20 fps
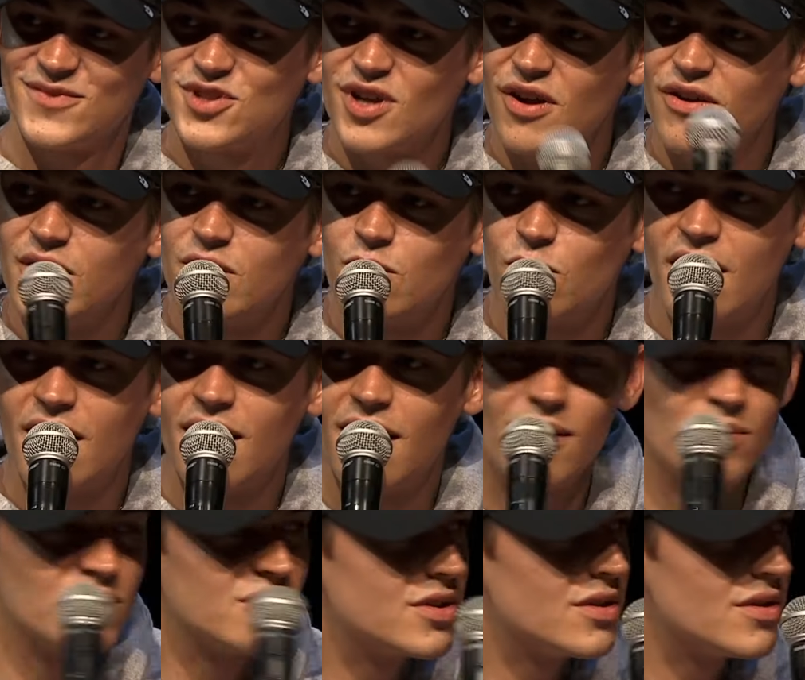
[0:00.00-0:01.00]
Wait,
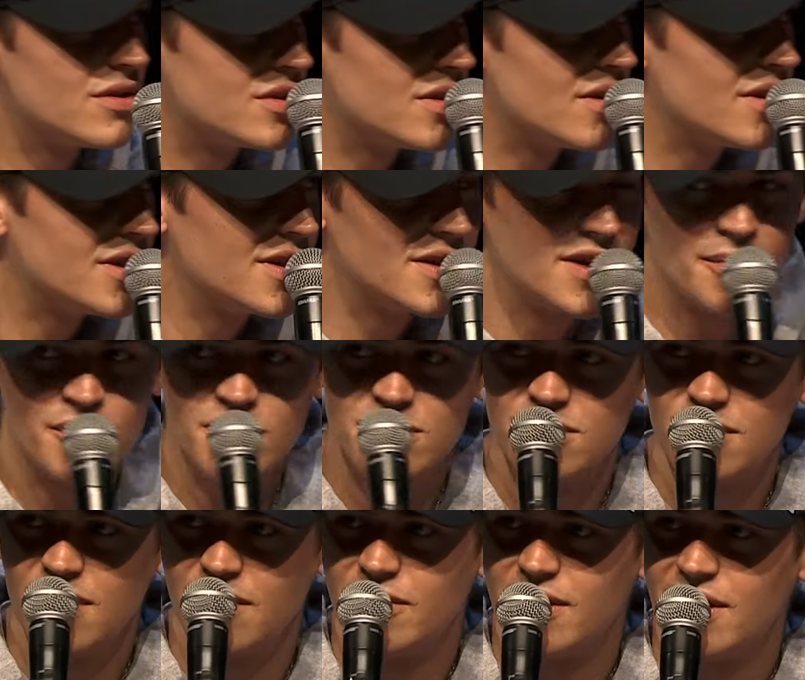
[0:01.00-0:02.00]
I'm so sorry. Did number 2
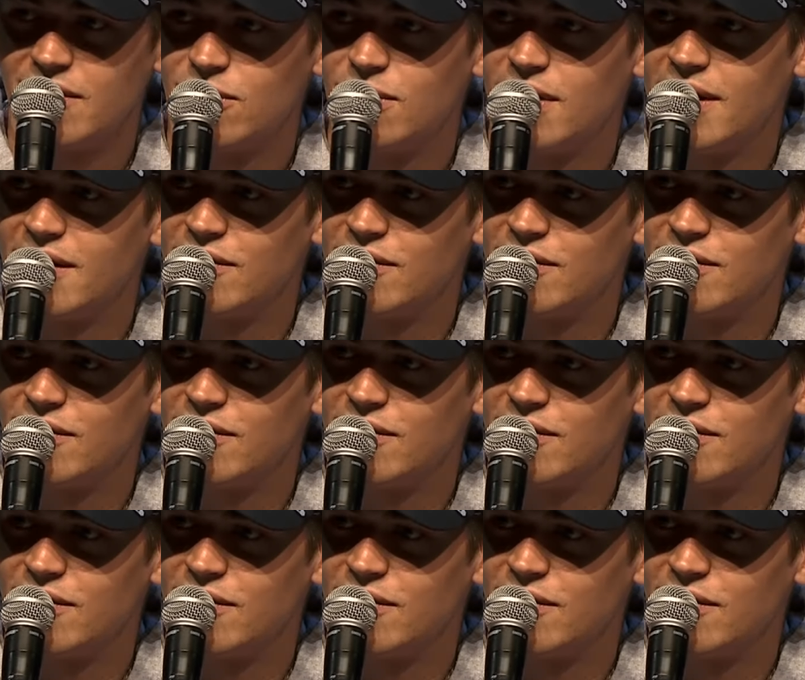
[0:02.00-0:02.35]
have another one?